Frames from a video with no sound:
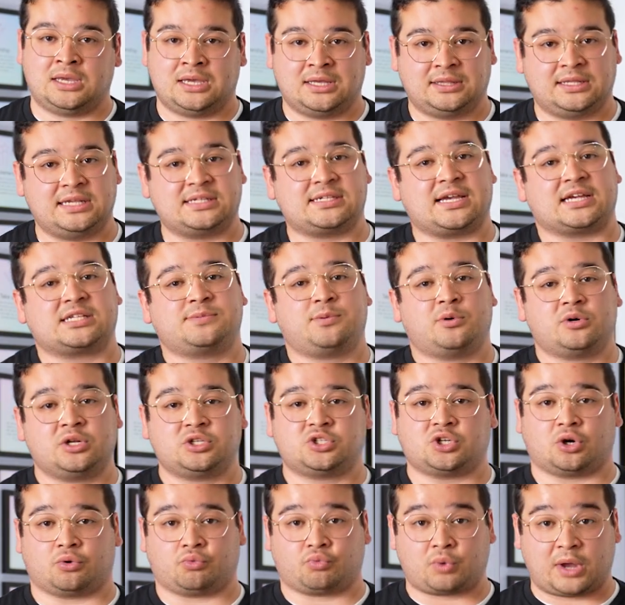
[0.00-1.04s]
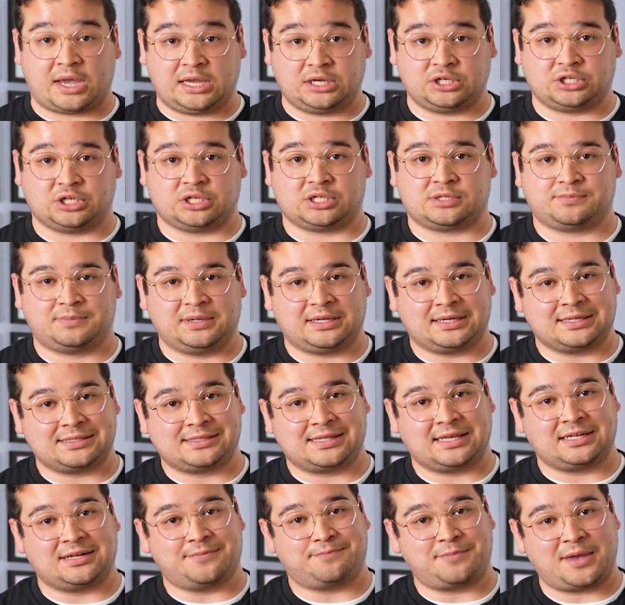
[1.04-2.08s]
These exponents are ranges because
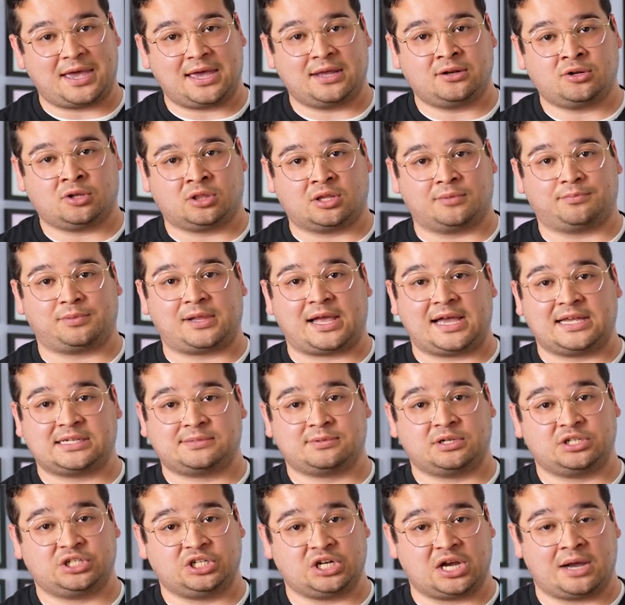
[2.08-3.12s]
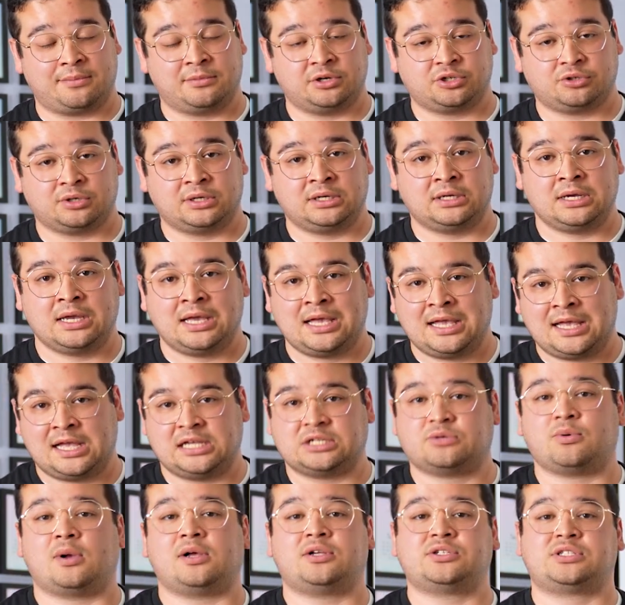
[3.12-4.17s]
they depend on the plasma geometry
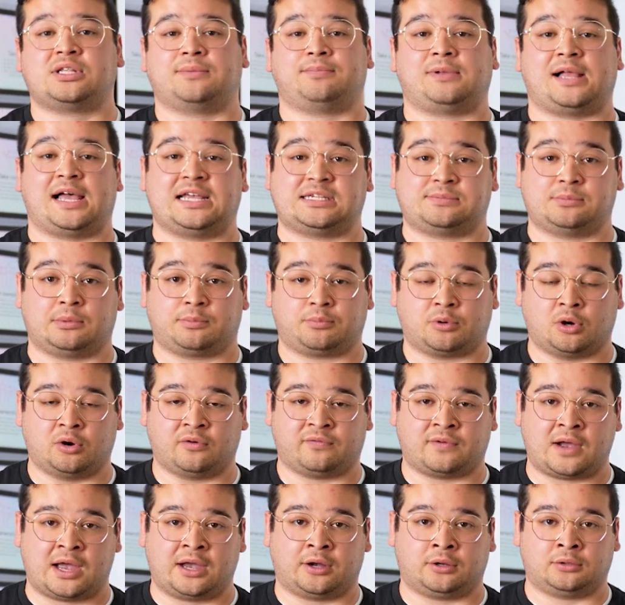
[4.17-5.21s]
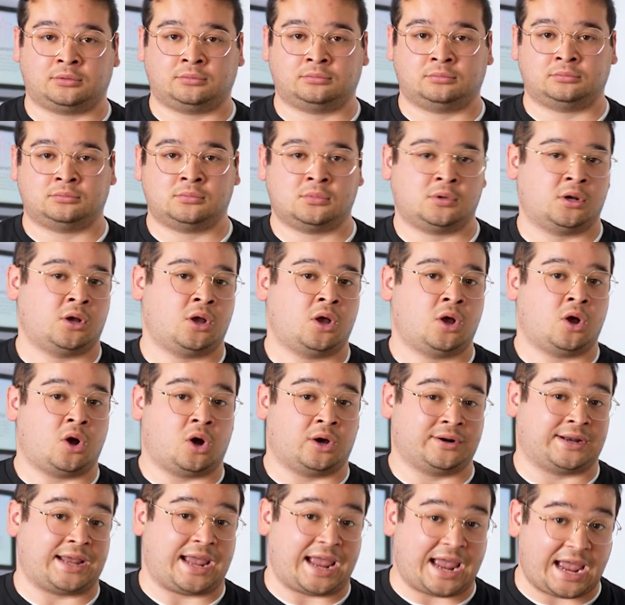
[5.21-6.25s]
as well as the plasma profile.
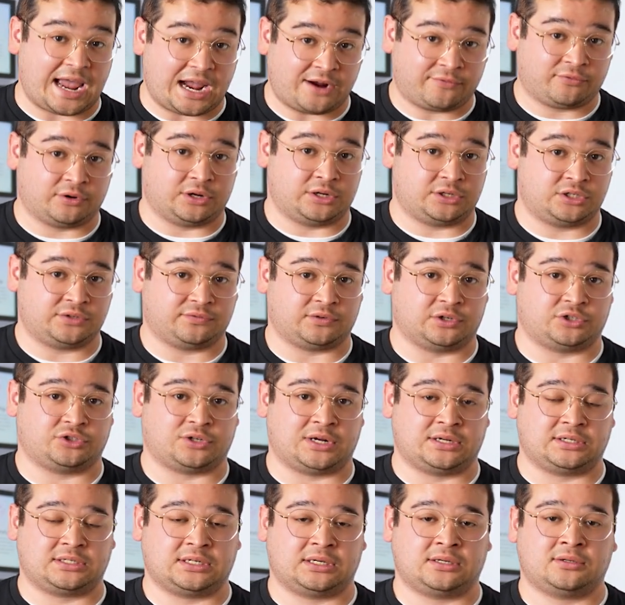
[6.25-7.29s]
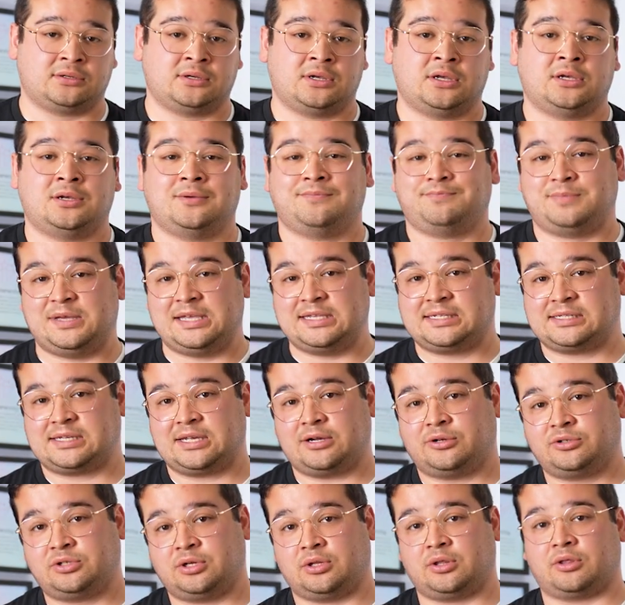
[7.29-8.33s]
On average for Trenta, B
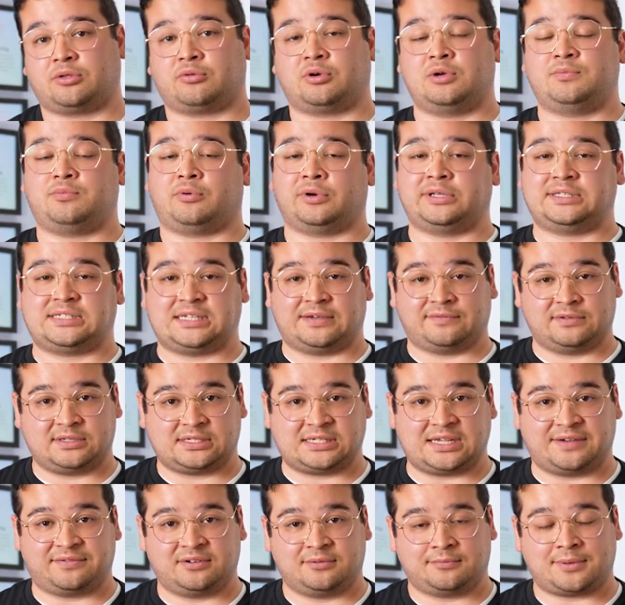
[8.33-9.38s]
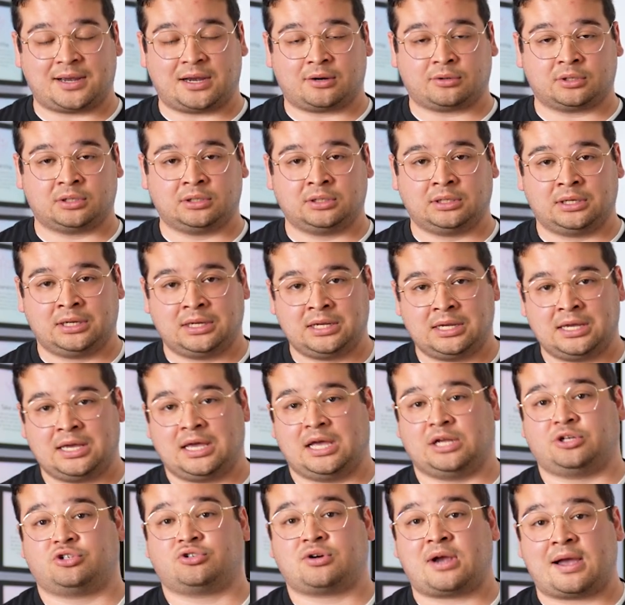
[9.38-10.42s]
scaled to the 3.77 power,
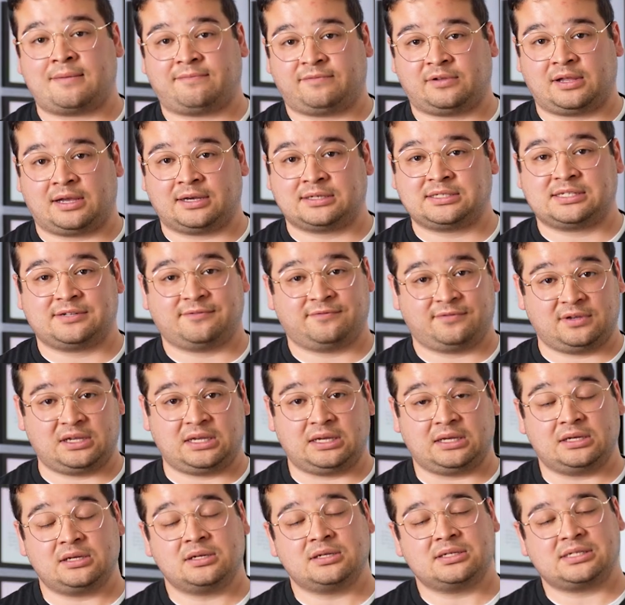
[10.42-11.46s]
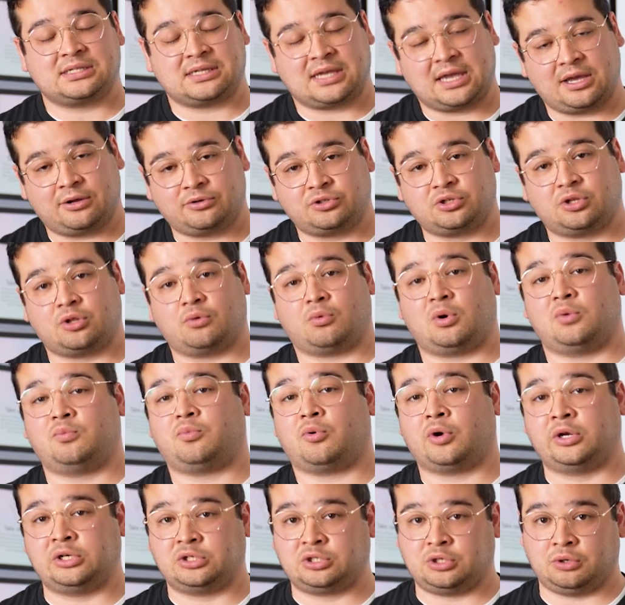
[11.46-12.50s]
and trap flux phi scaled to the
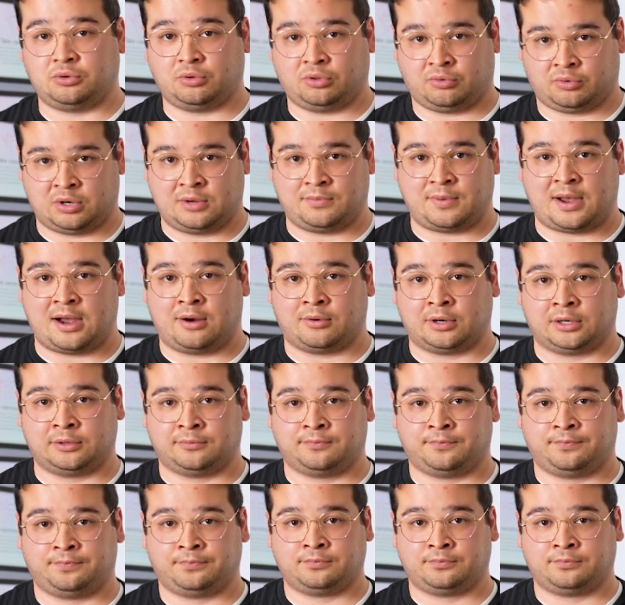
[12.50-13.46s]
1.23 power.